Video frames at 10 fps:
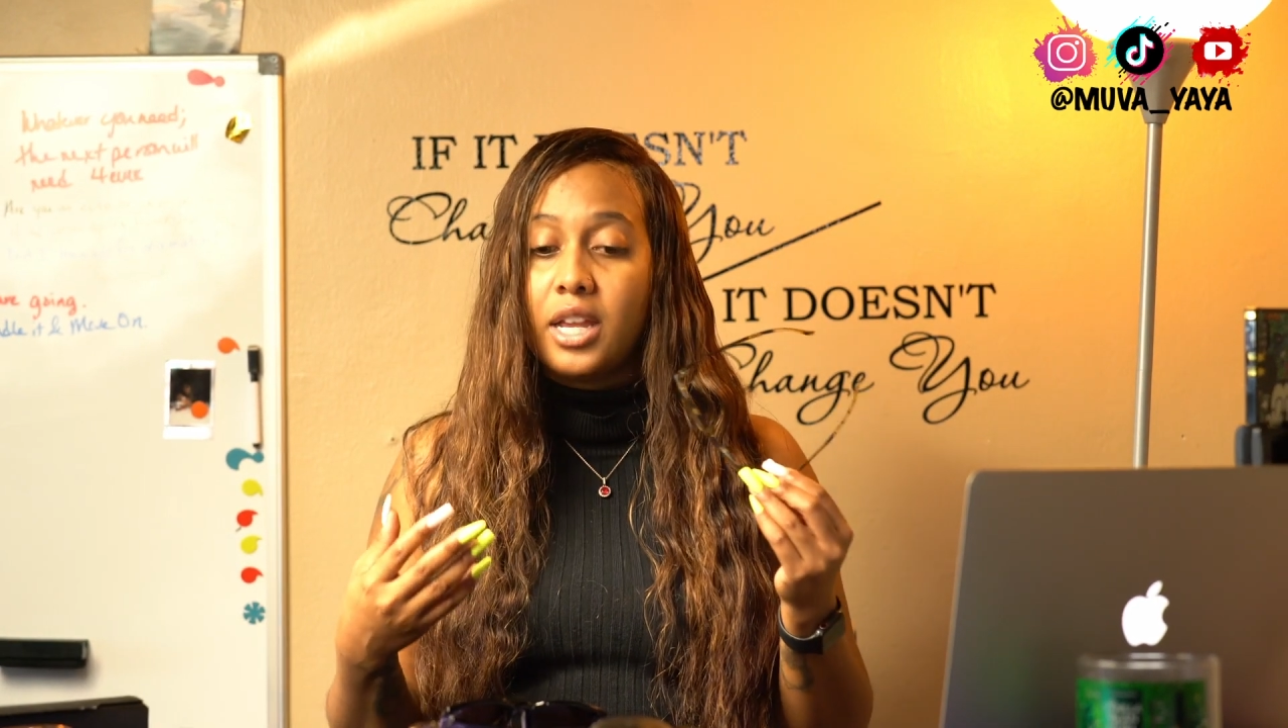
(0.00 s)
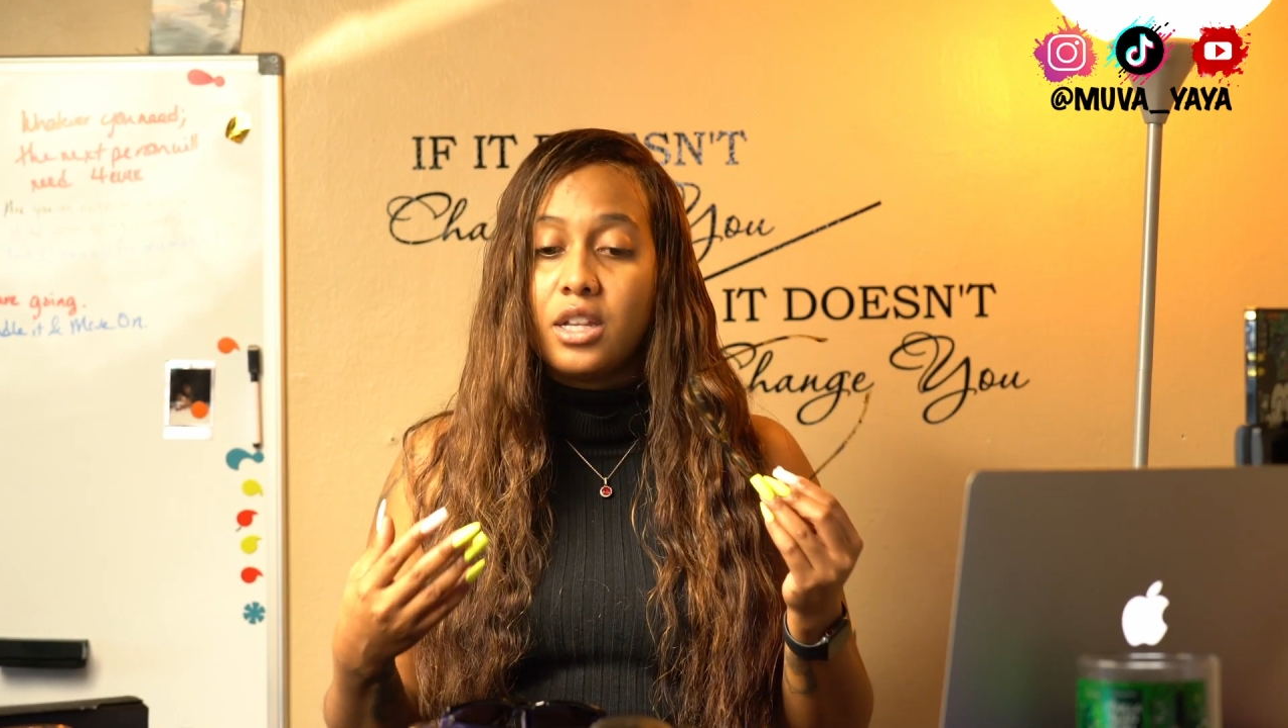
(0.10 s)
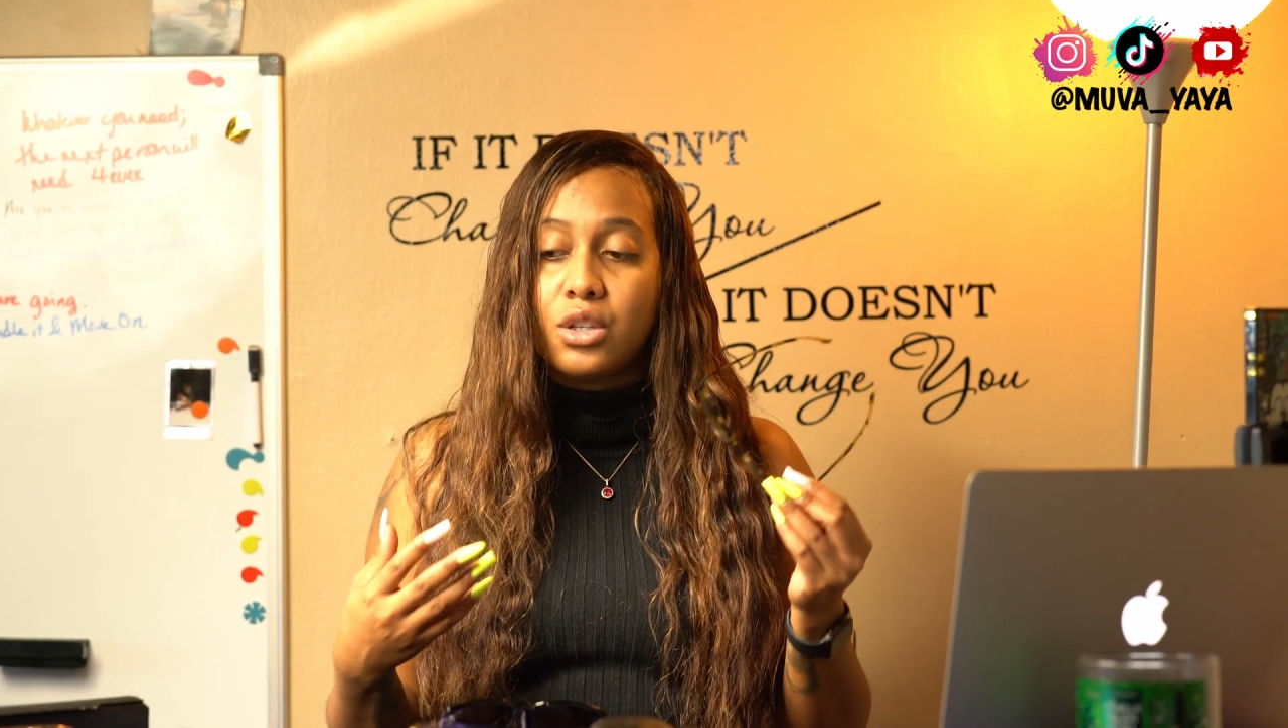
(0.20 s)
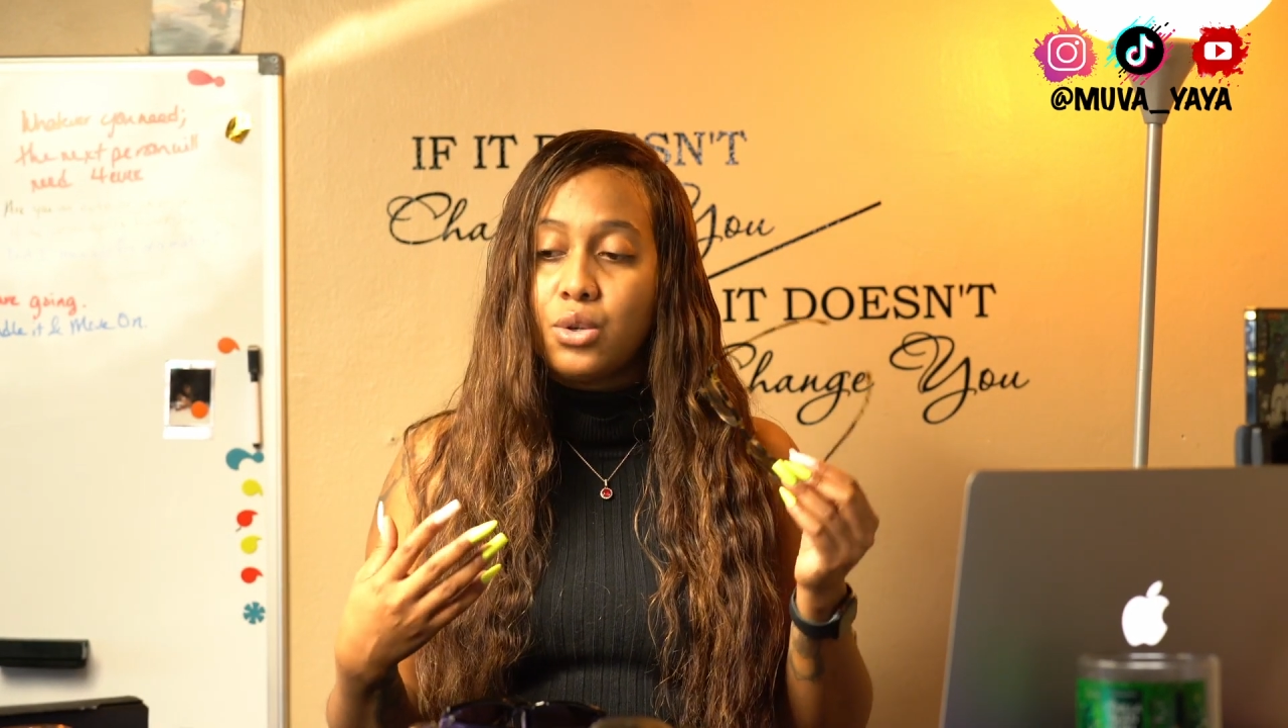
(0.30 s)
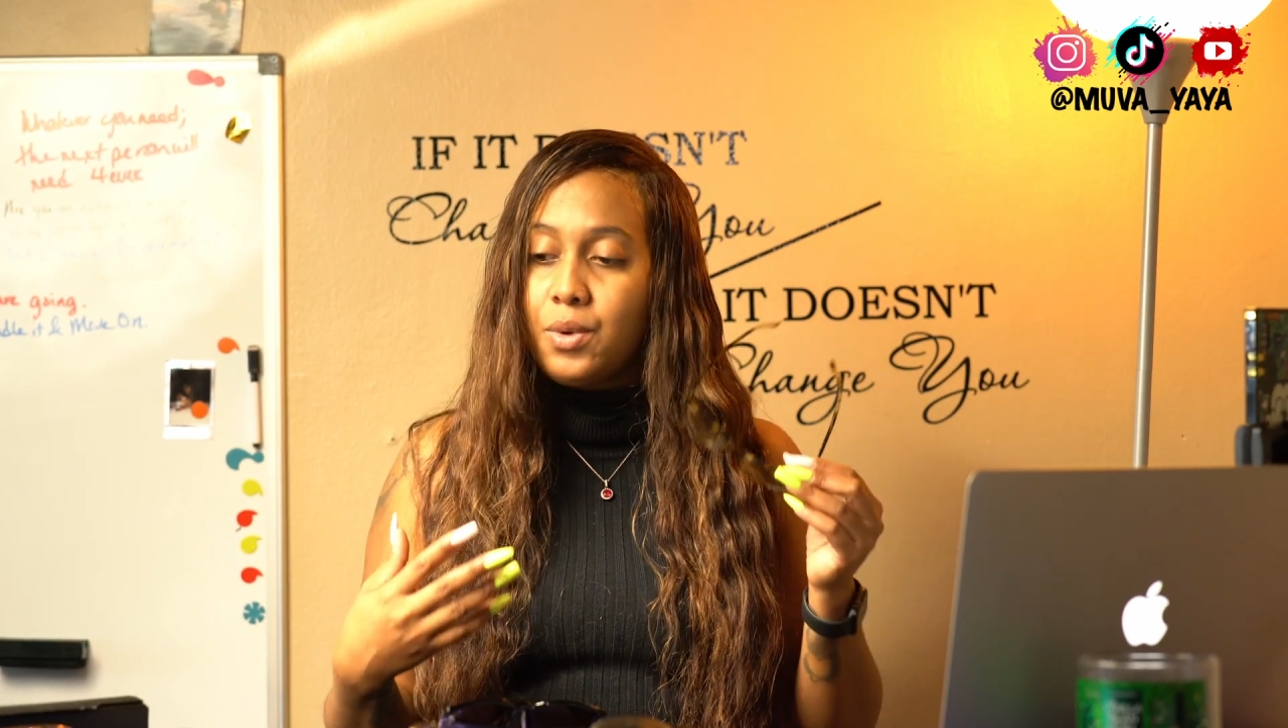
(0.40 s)

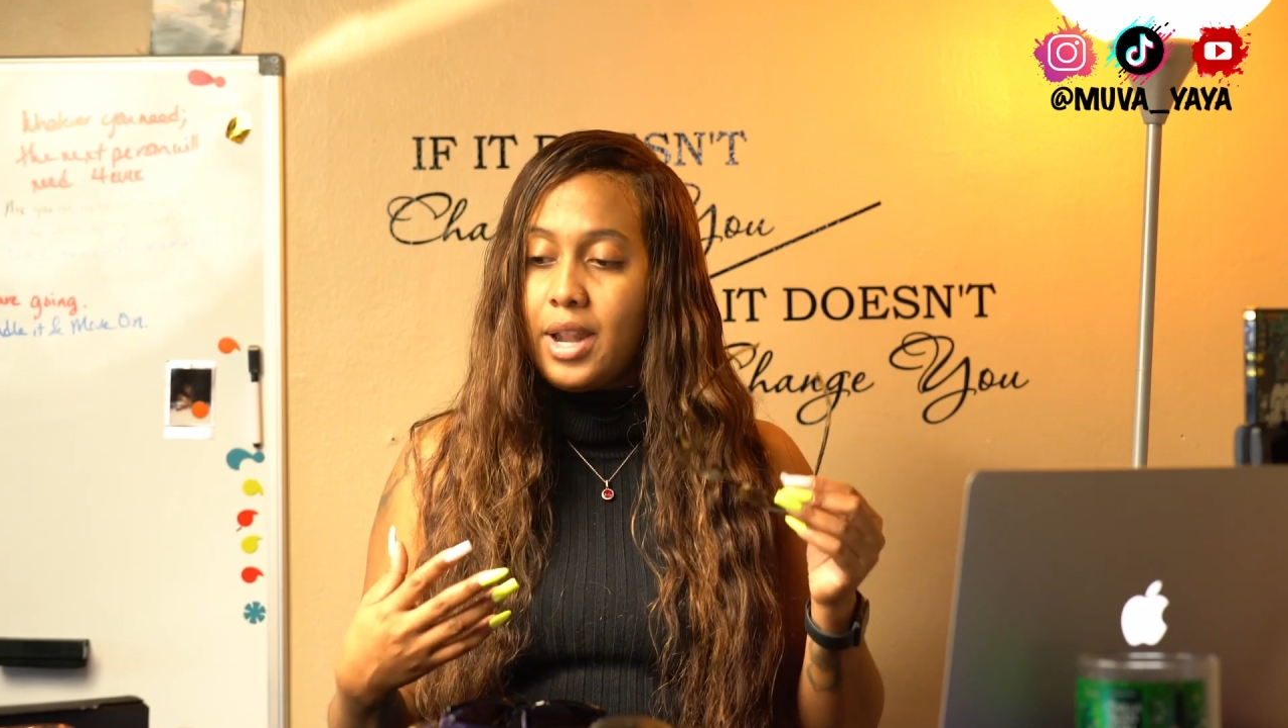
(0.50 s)
into